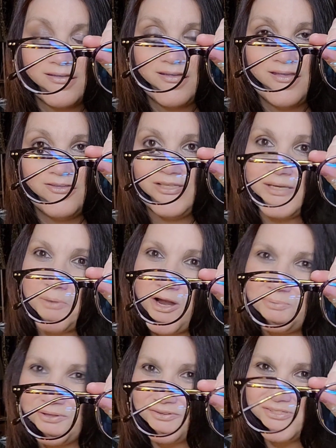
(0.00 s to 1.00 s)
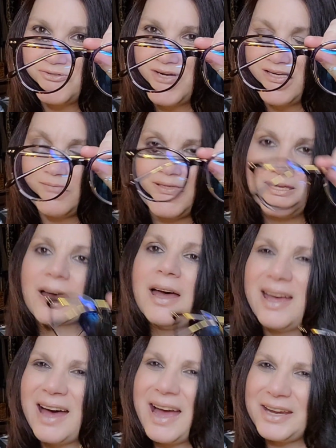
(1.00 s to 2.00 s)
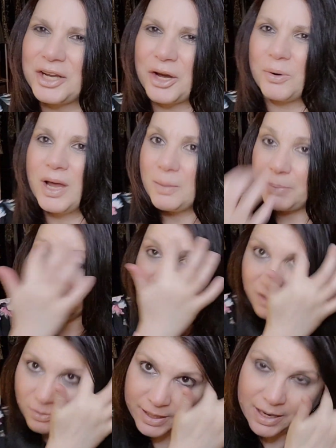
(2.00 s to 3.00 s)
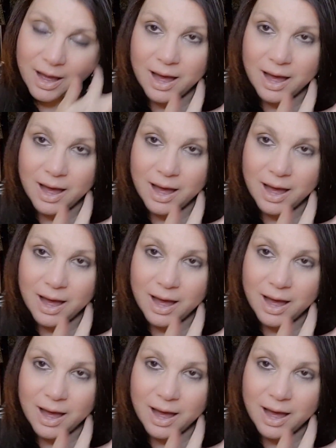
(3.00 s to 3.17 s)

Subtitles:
You're like, Barbara, those are kind of big. I know, but you know what?